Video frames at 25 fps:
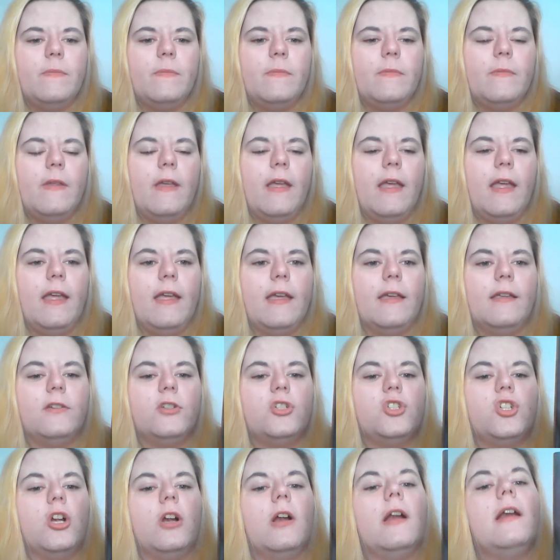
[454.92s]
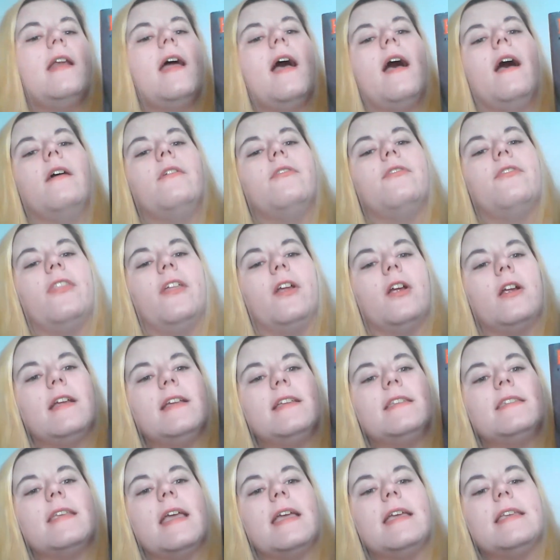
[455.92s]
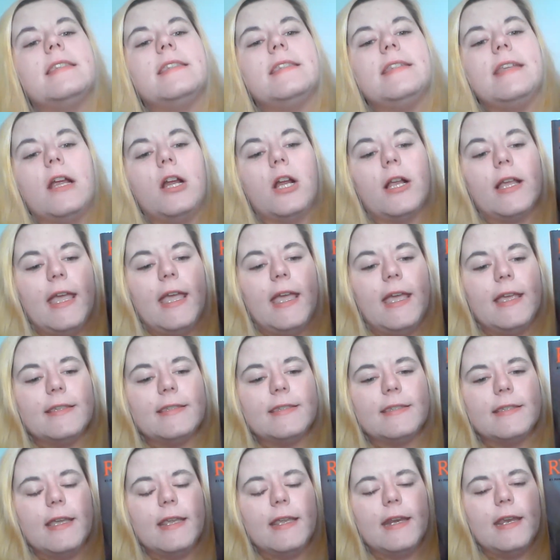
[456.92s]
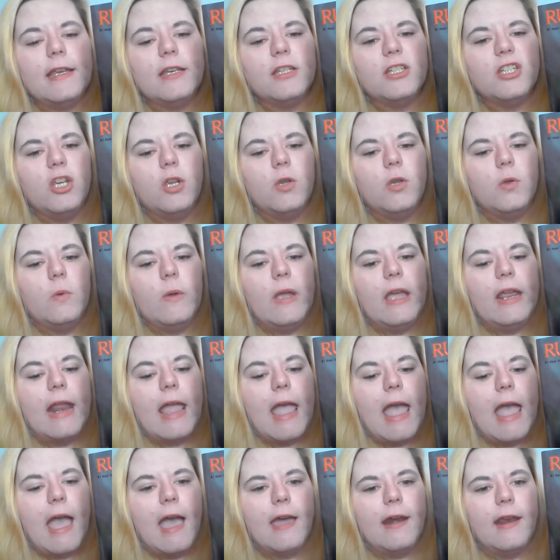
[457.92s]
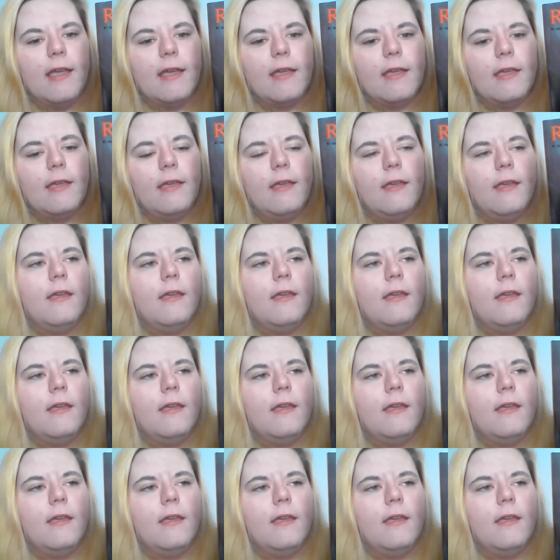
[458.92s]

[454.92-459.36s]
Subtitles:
and sure enough, there is a staircase leading to an attic.